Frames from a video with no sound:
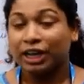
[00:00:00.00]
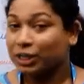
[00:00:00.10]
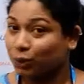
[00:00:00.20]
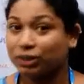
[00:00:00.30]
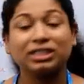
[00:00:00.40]

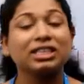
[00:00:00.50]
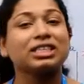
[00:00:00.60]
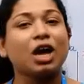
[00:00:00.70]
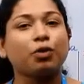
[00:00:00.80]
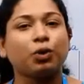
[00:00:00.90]
So this
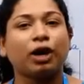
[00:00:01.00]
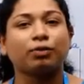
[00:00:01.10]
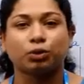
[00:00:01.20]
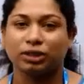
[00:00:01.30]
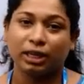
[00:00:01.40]
is how you
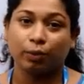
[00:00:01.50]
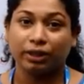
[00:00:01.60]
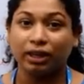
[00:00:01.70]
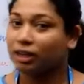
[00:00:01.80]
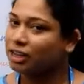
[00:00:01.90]
have to deal
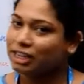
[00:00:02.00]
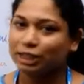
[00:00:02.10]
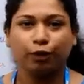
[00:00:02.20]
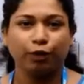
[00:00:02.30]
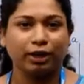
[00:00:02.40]
with the
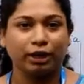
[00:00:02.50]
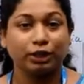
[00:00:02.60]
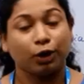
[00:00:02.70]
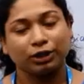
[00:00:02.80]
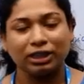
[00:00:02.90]

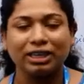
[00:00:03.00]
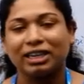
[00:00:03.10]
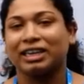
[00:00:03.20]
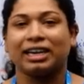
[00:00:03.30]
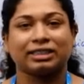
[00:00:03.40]
difficult or the
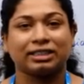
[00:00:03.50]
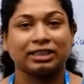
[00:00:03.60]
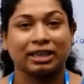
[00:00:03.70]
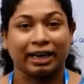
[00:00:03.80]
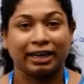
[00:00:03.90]

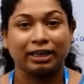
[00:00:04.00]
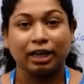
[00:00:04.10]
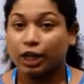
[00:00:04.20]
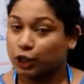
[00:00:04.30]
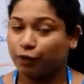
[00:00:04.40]
reluctant client.
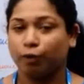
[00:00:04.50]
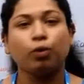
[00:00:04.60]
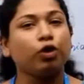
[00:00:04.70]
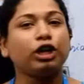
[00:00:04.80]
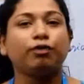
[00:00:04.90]
So for
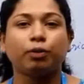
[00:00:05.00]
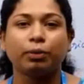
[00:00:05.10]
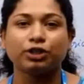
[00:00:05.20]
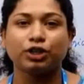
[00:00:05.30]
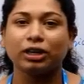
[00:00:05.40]
more
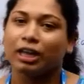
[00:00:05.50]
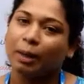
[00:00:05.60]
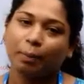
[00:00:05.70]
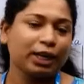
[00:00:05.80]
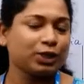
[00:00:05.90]
information,
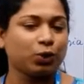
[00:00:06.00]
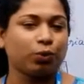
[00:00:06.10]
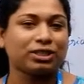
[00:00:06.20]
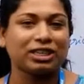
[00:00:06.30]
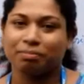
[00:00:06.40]
please do
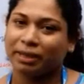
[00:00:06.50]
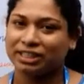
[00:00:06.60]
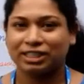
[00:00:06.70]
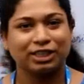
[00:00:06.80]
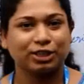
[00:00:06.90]
visit
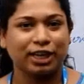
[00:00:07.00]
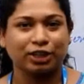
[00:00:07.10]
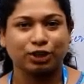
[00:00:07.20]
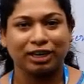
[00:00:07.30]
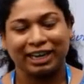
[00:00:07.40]
MedCity
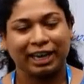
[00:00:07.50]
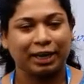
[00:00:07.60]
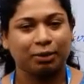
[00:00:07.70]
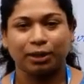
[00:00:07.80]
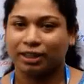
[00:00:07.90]
International
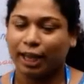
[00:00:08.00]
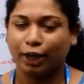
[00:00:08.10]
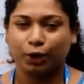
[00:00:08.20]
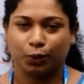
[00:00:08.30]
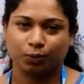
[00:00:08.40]
Academy.
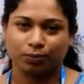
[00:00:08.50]
Thank you.